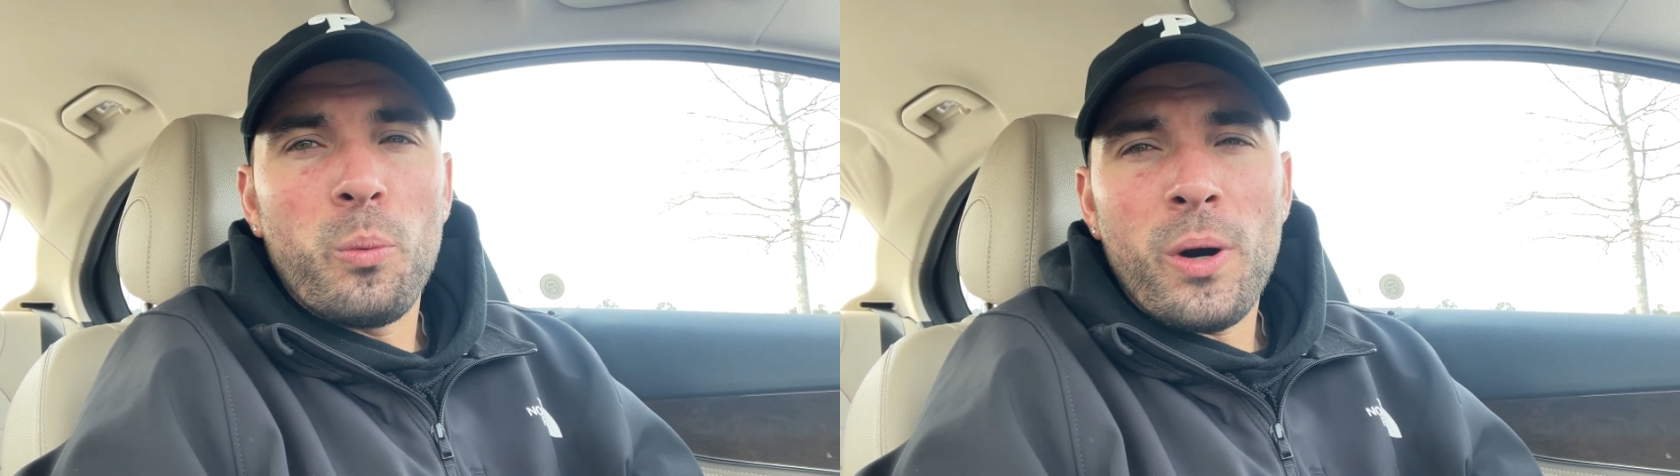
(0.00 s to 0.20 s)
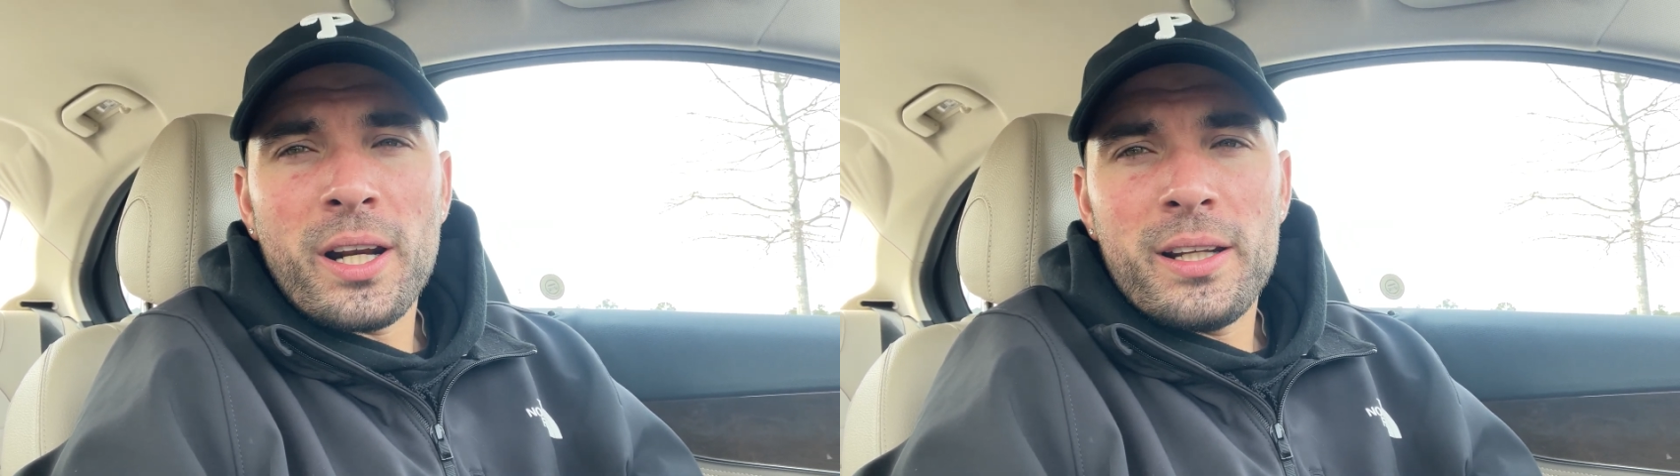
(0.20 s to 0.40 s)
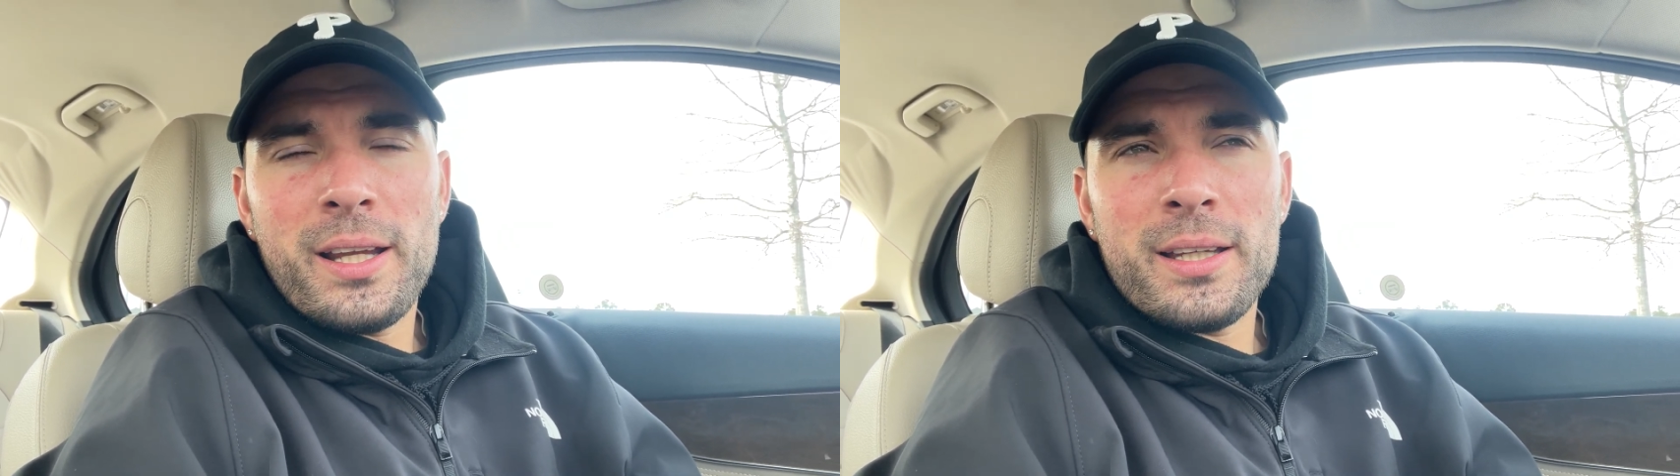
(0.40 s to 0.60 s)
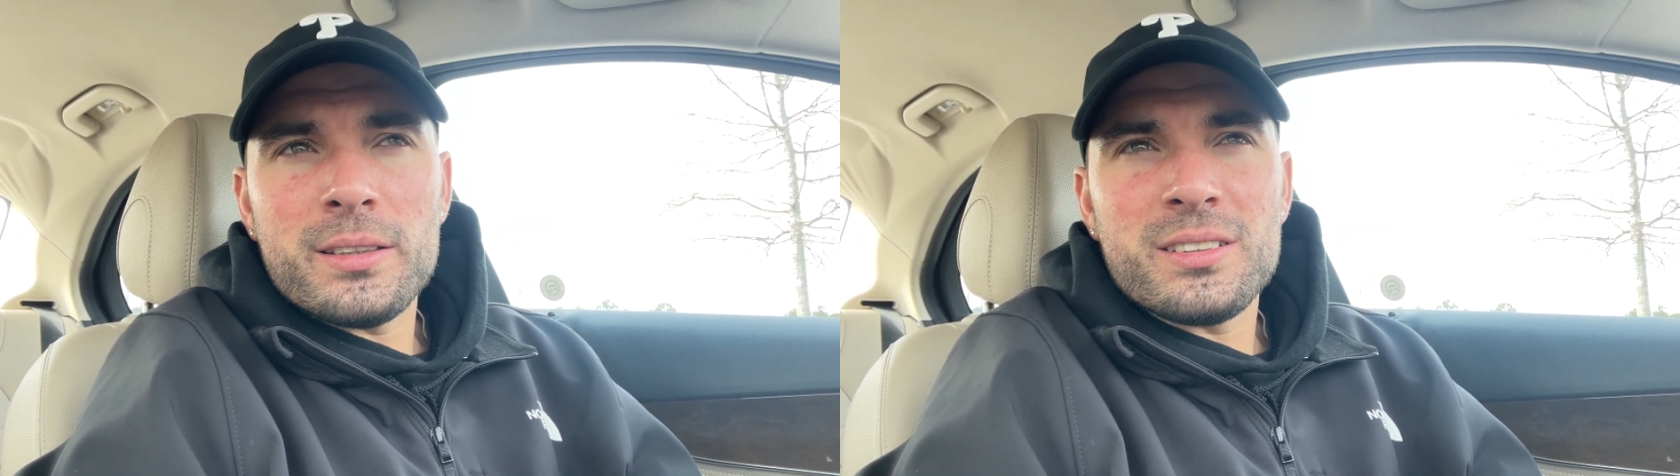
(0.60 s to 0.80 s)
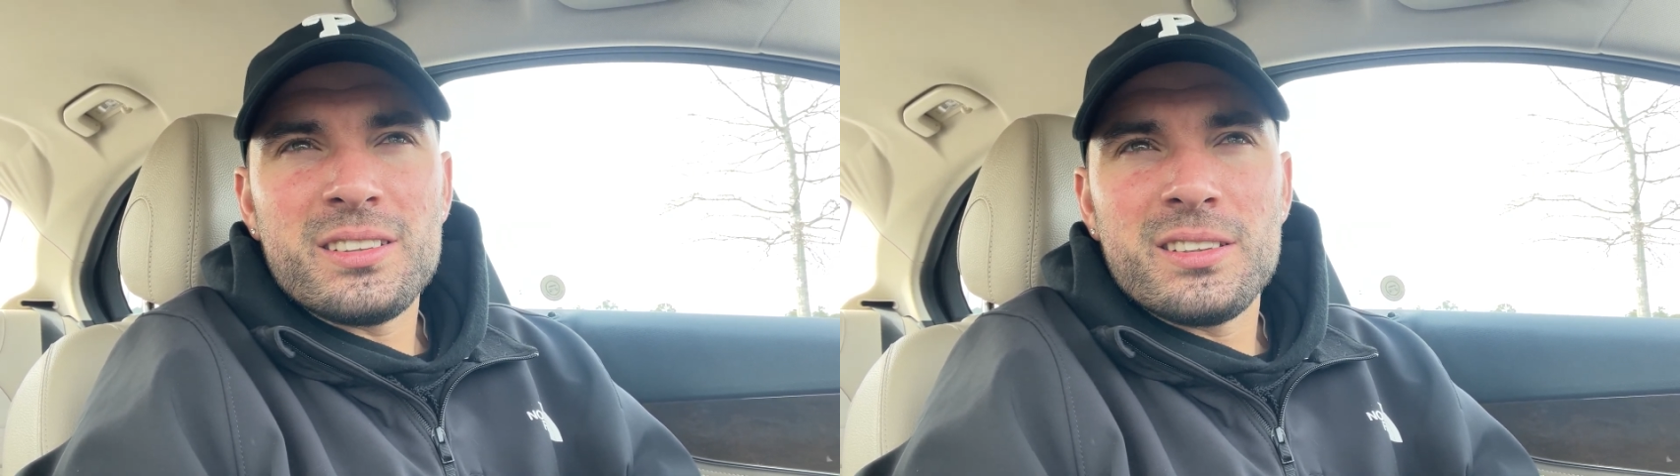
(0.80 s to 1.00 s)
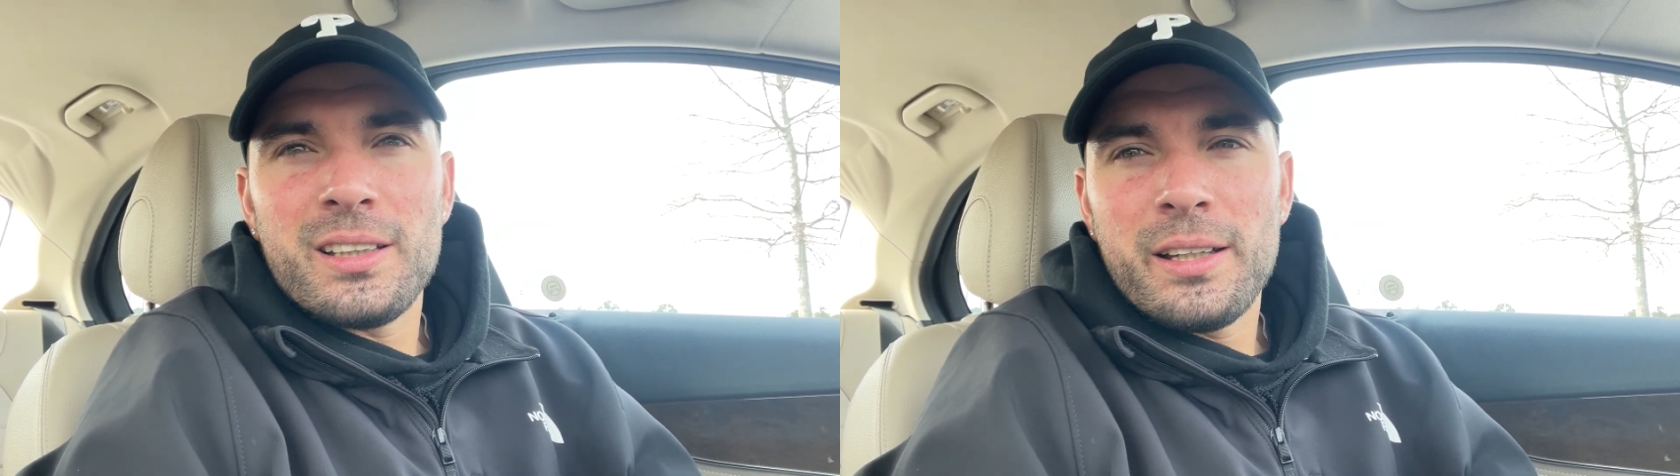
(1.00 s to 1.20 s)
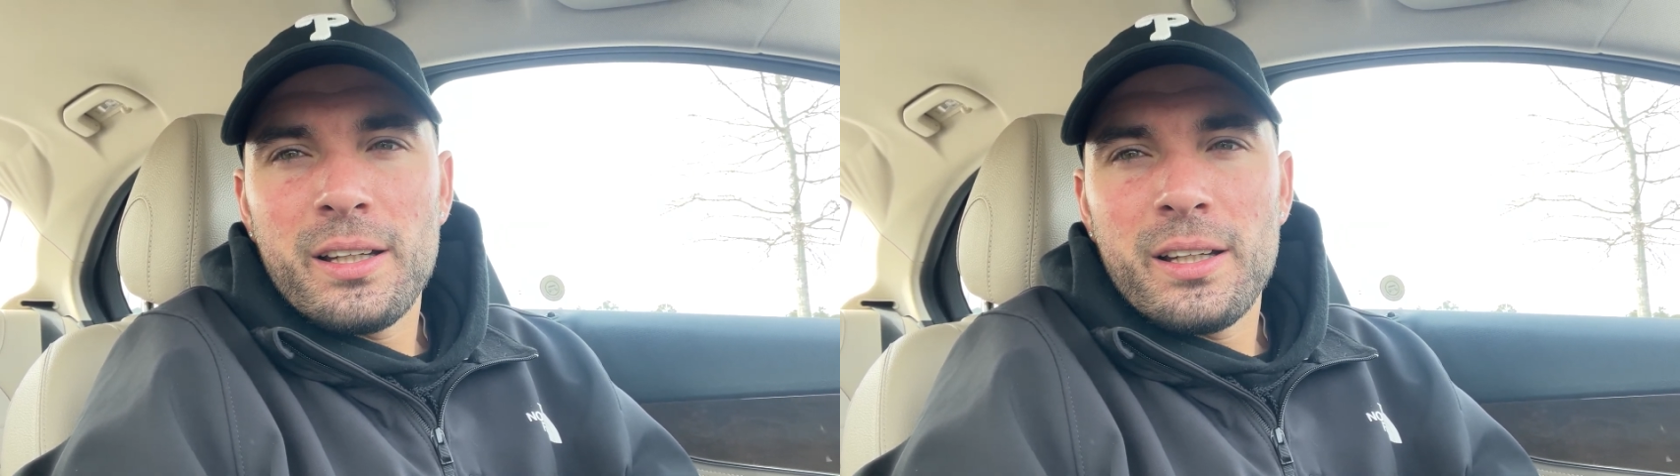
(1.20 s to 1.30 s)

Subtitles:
what it is.